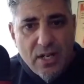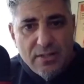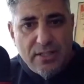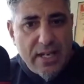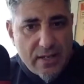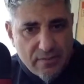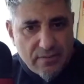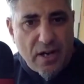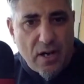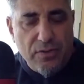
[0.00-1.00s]
to get
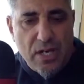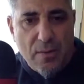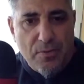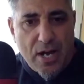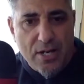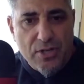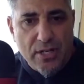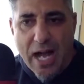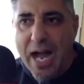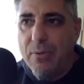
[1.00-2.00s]
involved in our
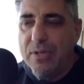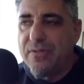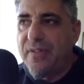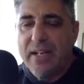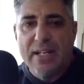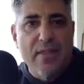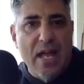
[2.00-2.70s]
project. I was vetting them